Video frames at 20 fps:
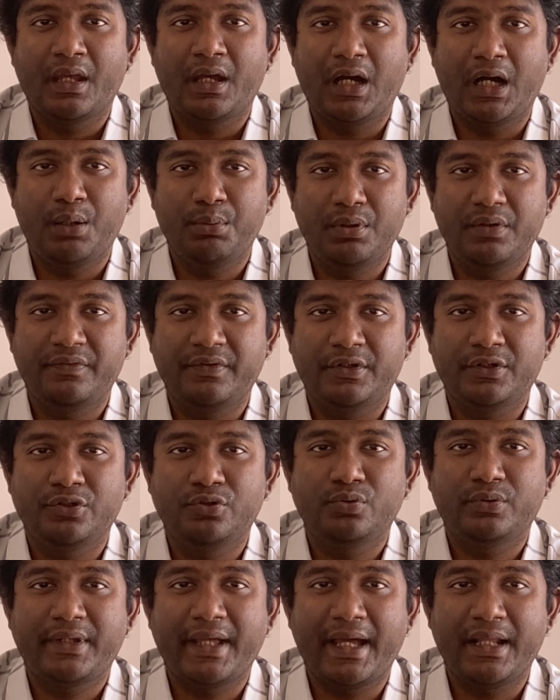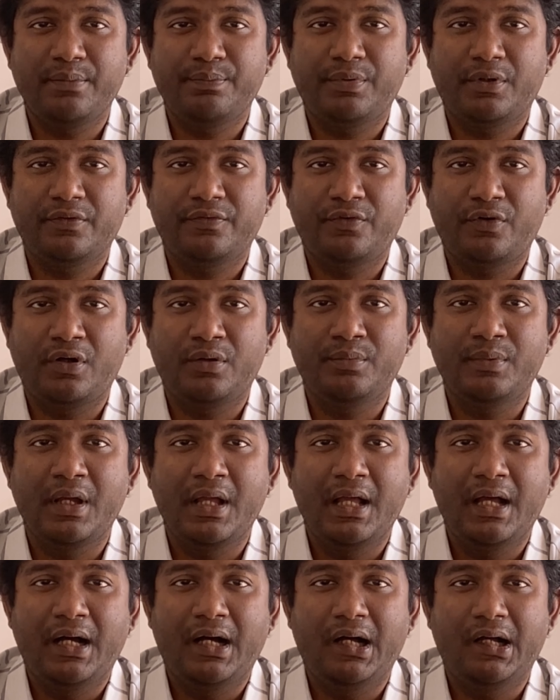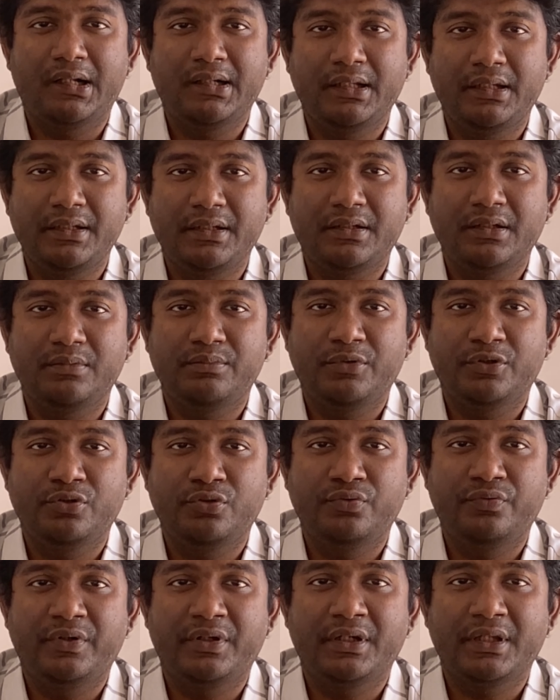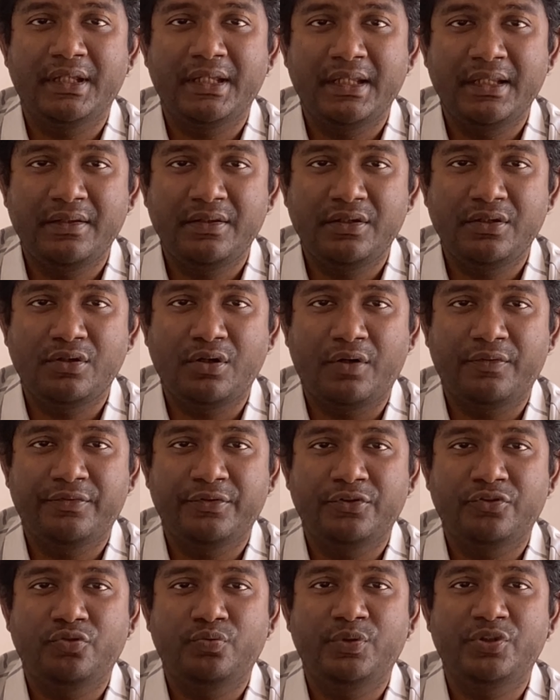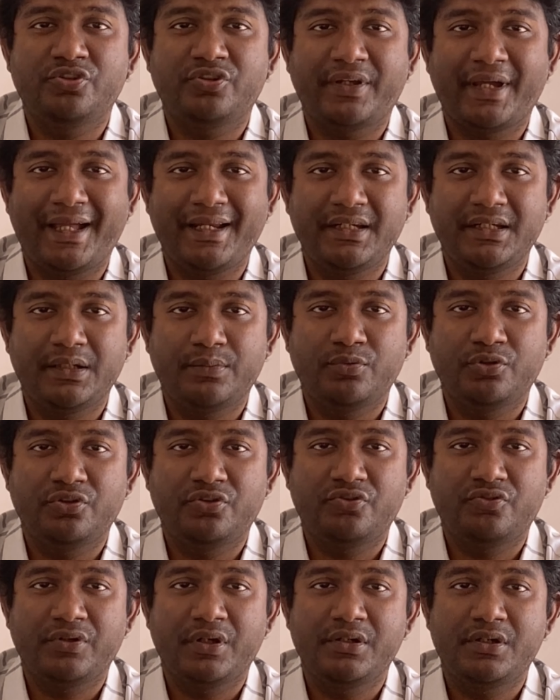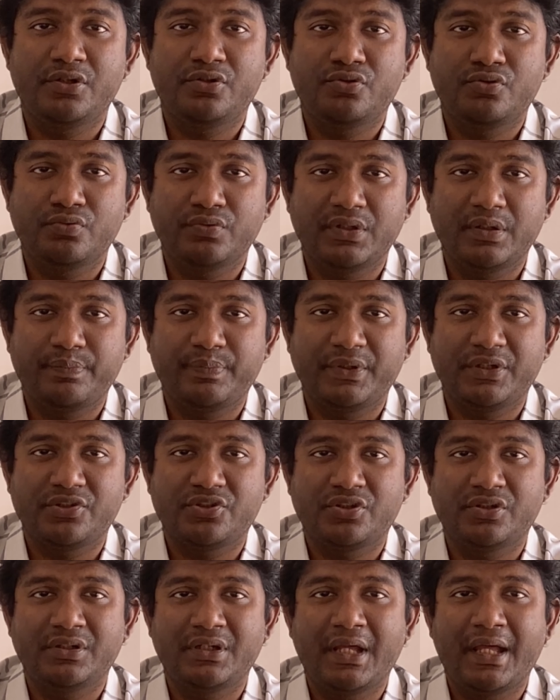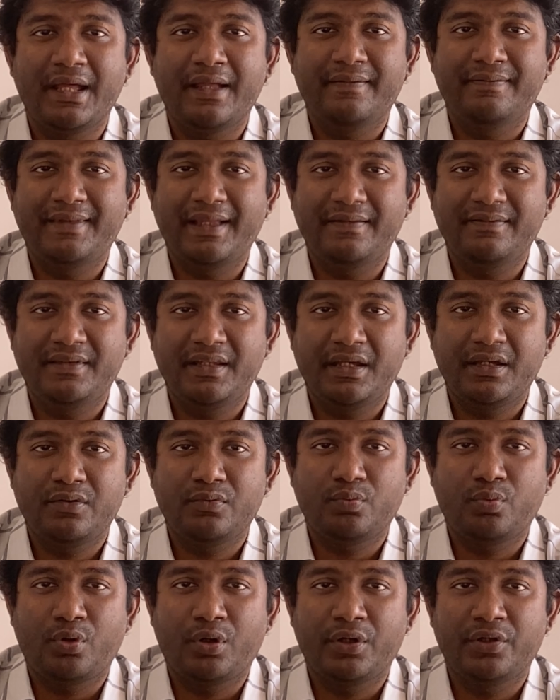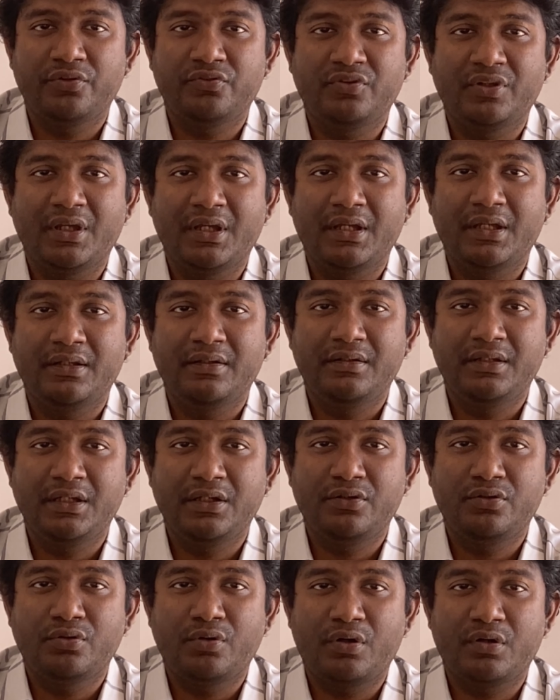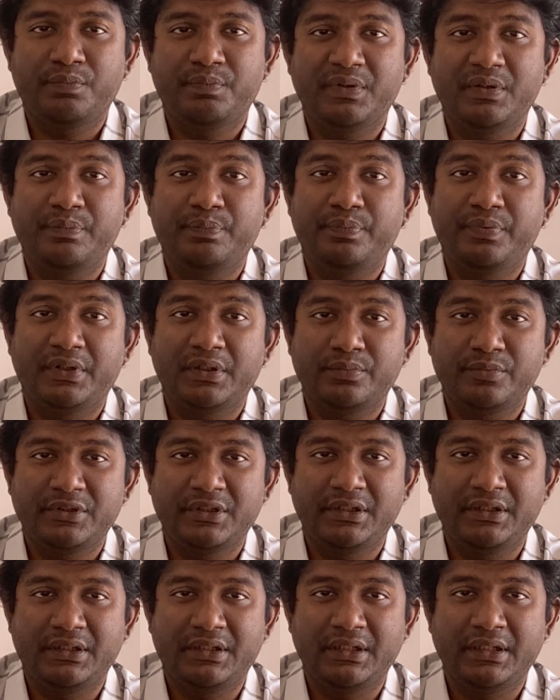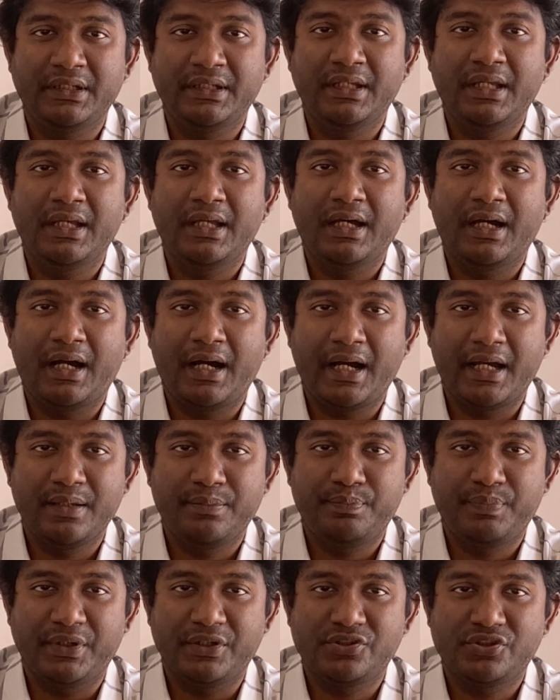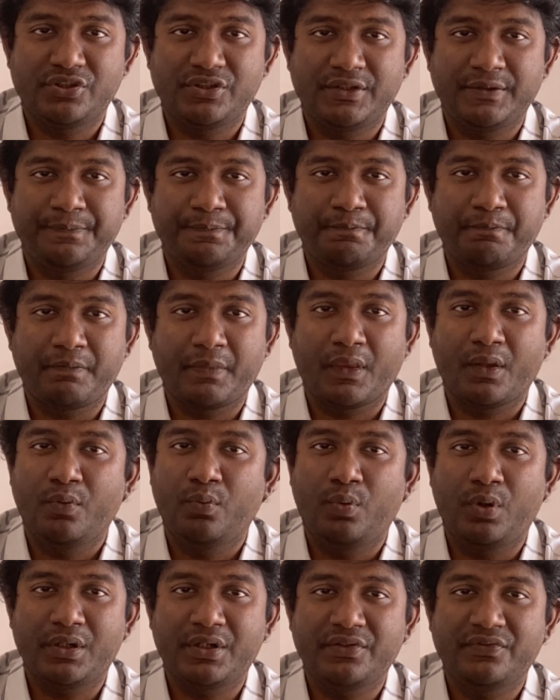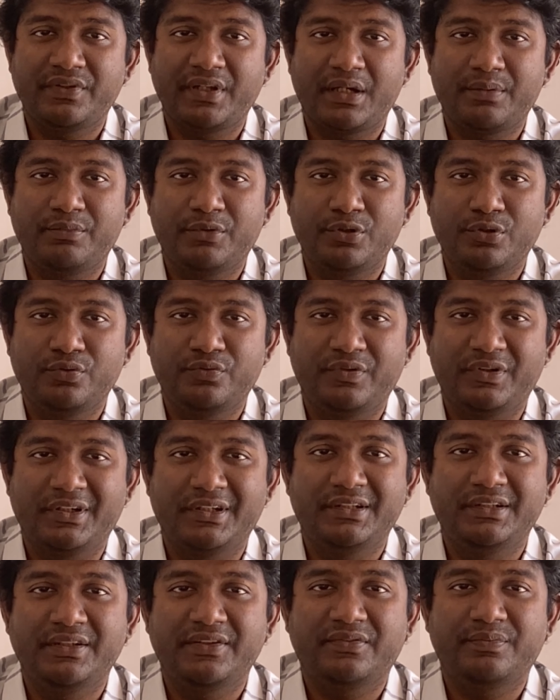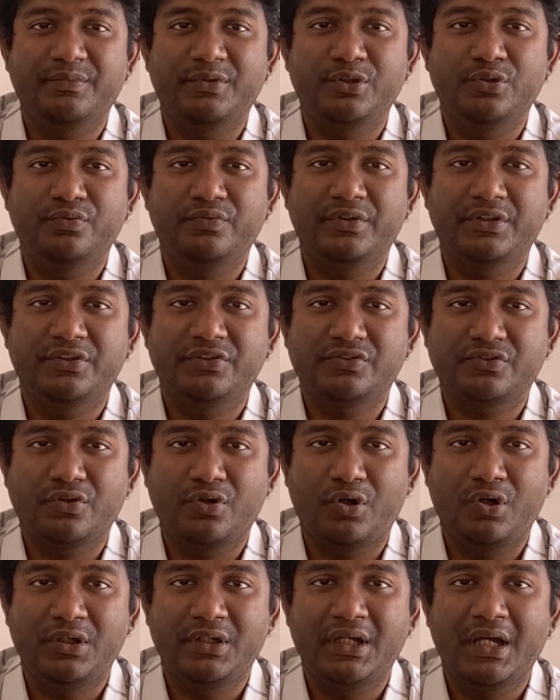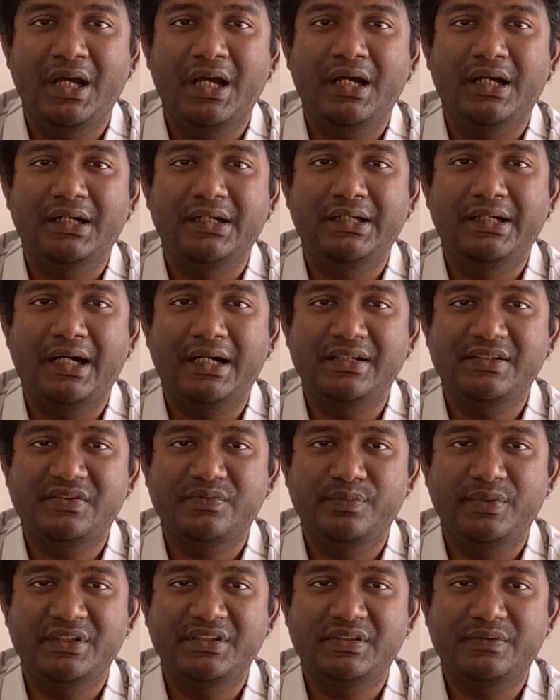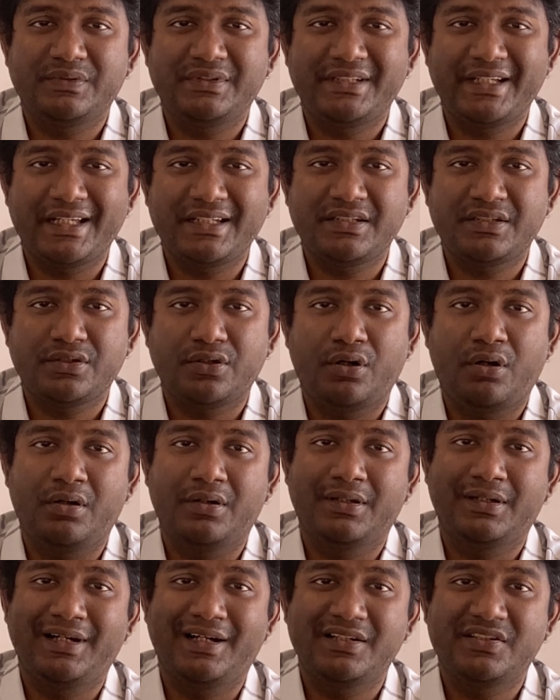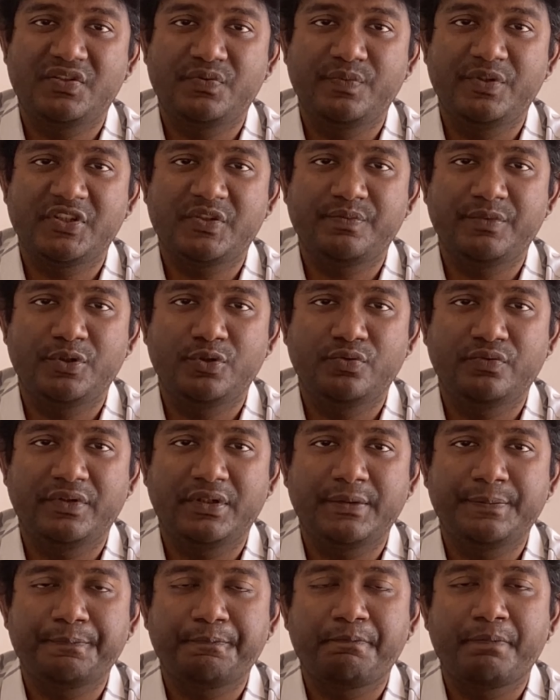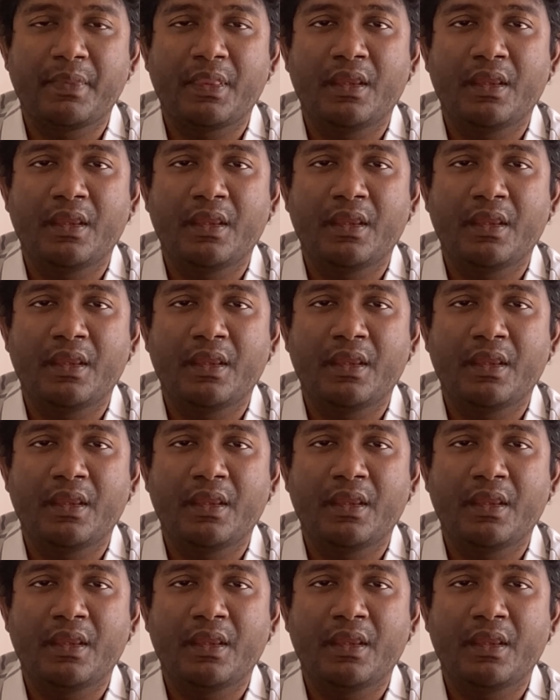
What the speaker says: However, you can perform a clinical maneuver in the office which can demonstrate to the patient that their voice need not be permanently high-pitched. What is that maneuver? This maneuver is called Gudsman's test or Gudsman's maneuver.